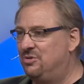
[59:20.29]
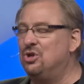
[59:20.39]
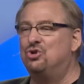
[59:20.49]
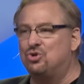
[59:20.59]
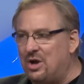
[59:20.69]

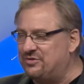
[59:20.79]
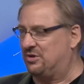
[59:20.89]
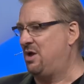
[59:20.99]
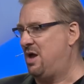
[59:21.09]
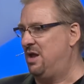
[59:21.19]
to
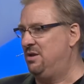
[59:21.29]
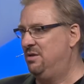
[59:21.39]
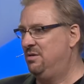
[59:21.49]
trust God.